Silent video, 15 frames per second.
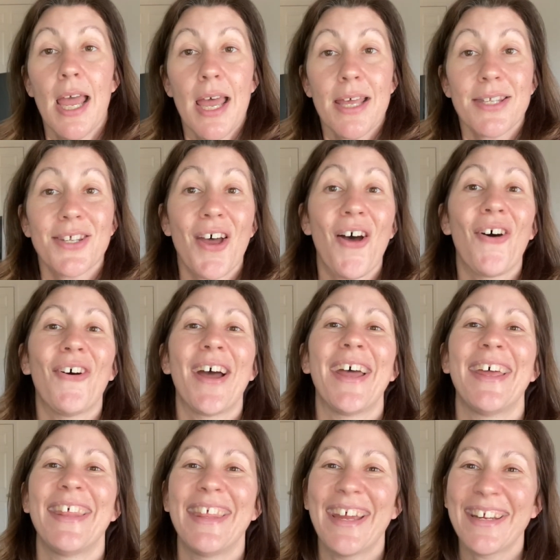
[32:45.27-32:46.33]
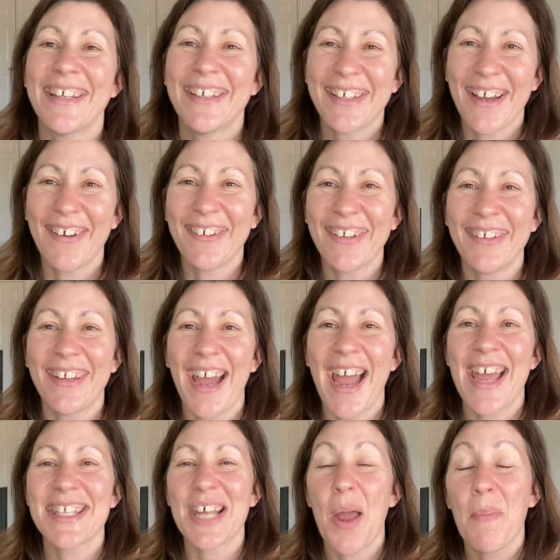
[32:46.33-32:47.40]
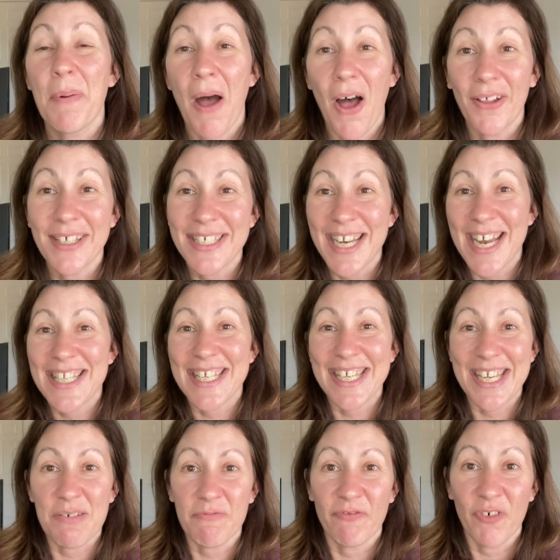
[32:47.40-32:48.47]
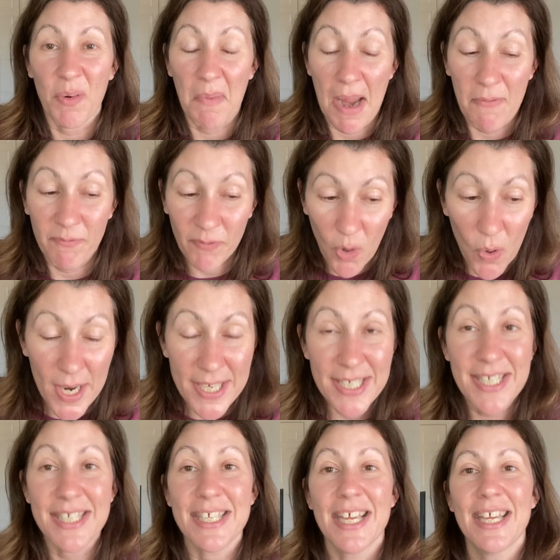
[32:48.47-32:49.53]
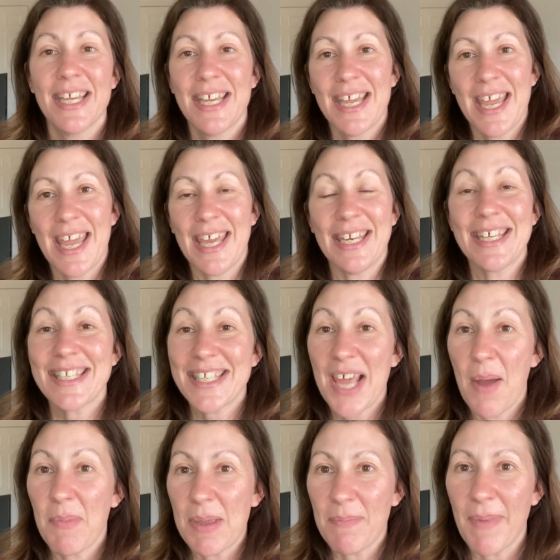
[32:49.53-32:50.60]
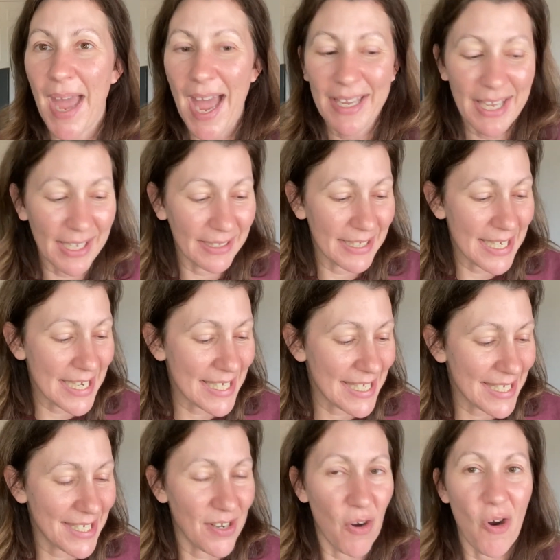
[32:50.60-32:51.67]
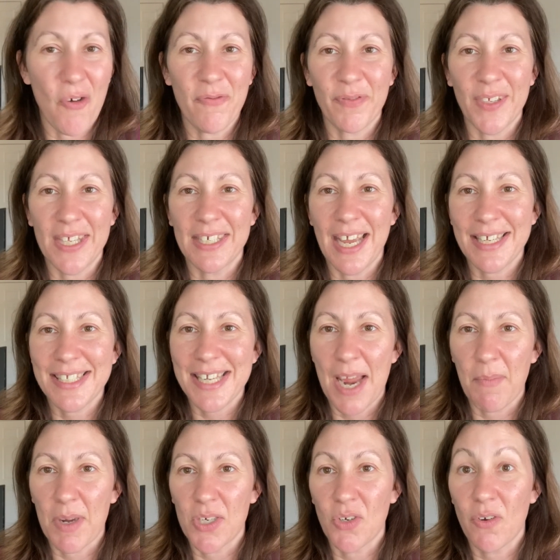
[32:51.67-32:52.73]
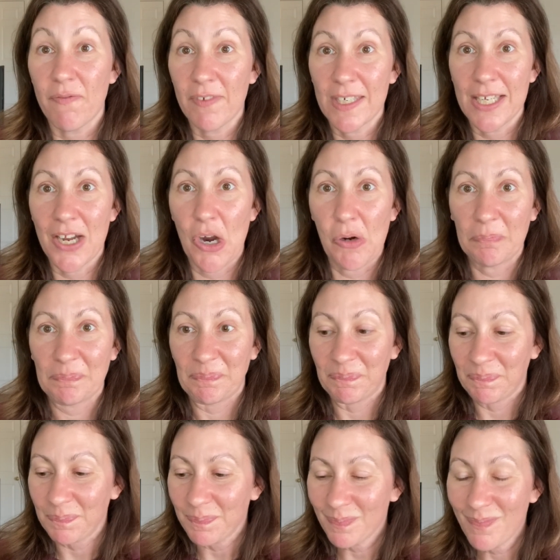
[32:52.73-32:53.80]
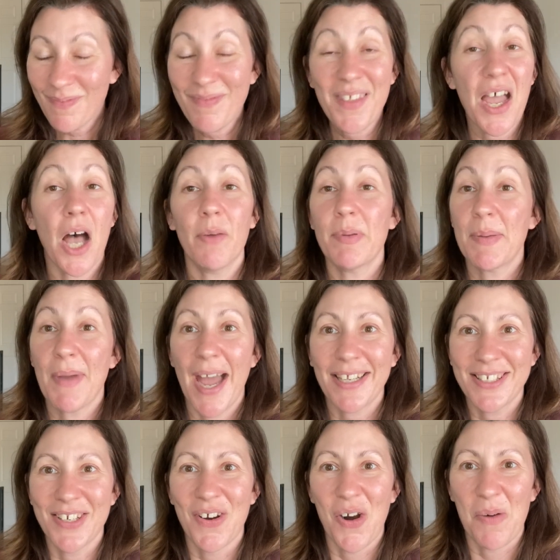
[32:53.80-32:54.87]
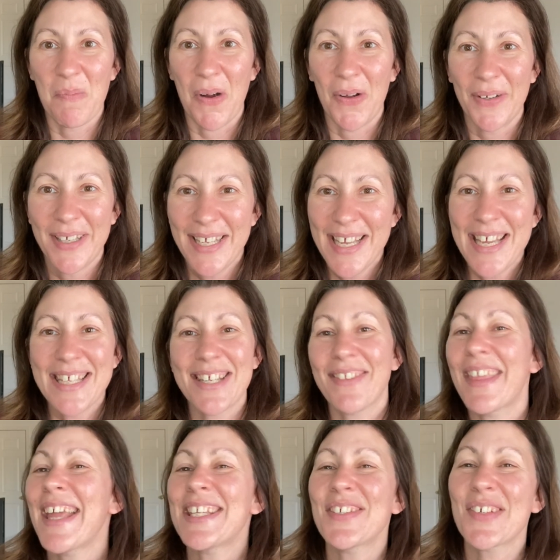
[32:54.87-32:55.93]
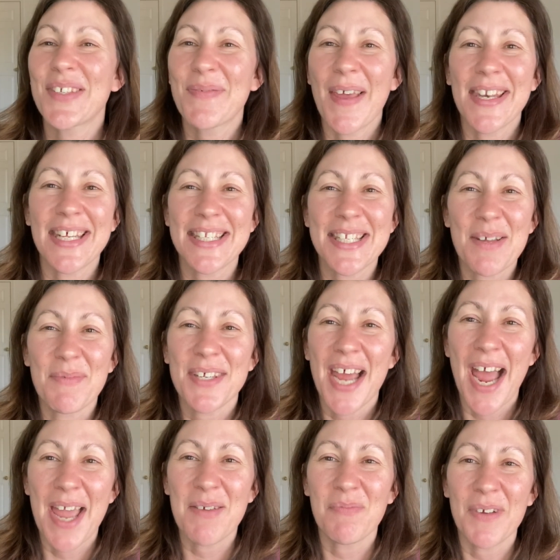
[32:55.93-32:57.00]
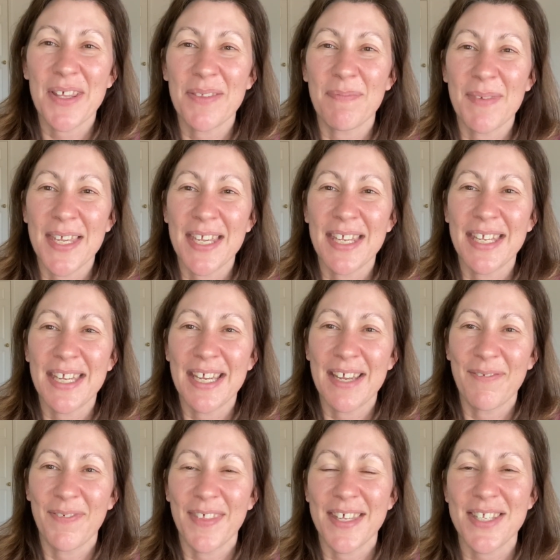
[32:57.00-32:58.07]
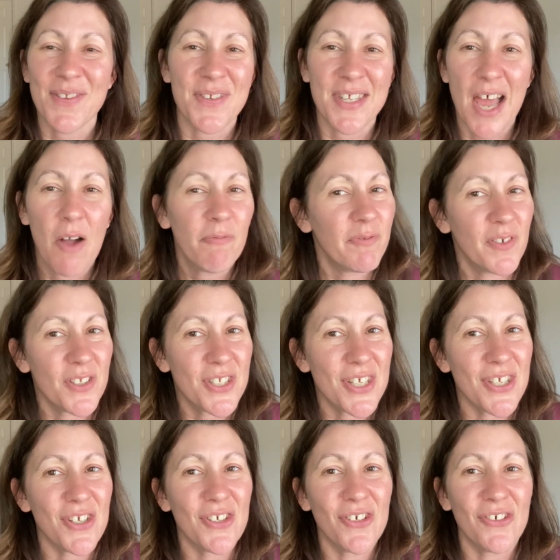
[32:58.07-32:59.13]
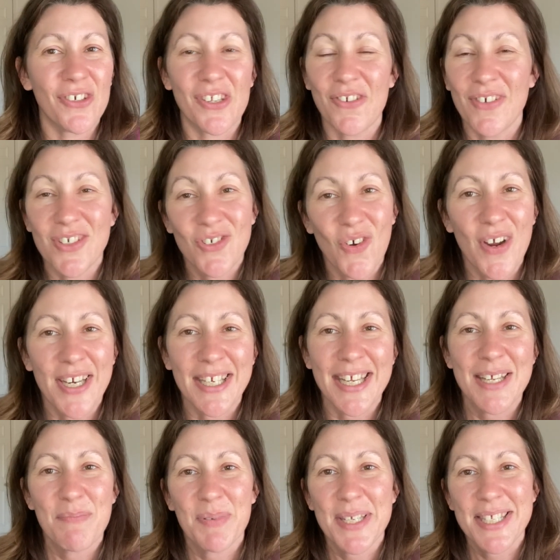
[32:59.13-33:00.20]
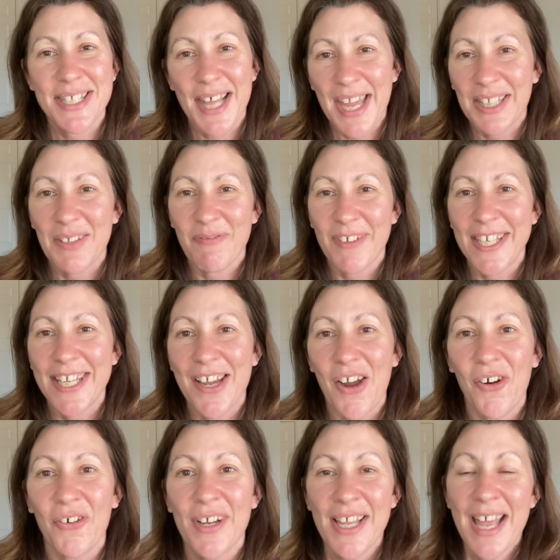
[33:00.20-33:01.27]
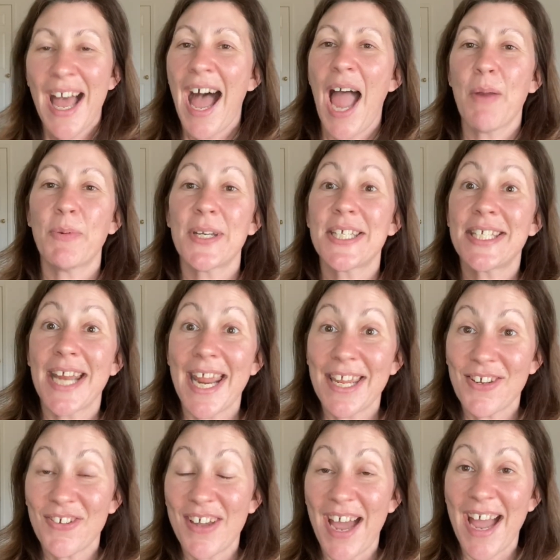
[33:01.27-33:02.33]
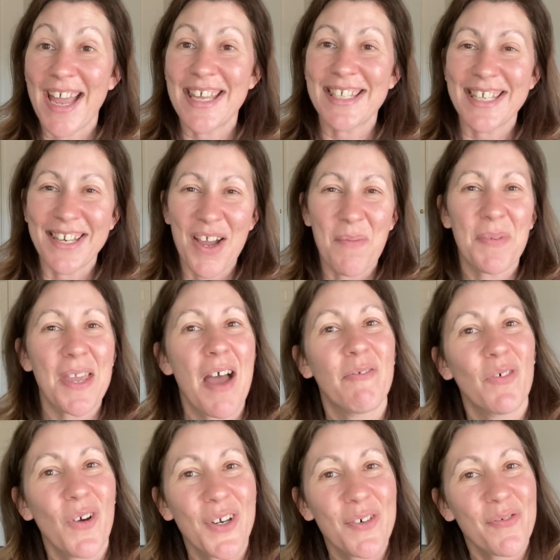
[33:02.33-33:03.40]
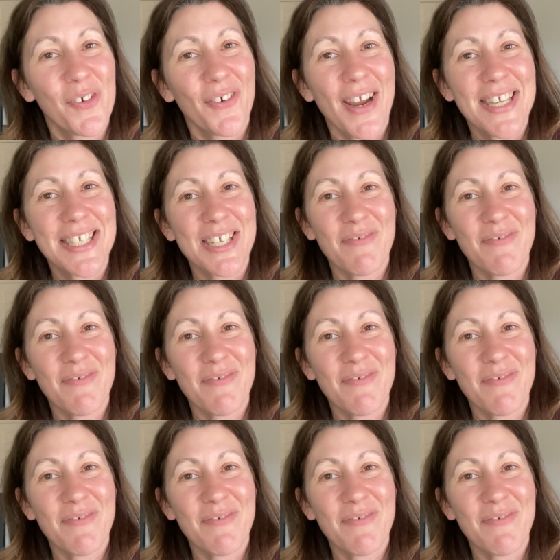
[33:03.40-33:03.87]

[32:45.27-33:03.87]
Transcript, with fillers: So there you go, you guys. I apologize again for my voice. It is coming back at least. So hopefully next time I do a video, I'll be back to normal. So thanks for spending some time with me. If this was helpful to you or you enjoyed it, please like the video. I appreciate you guys and hope you have a wonderful rest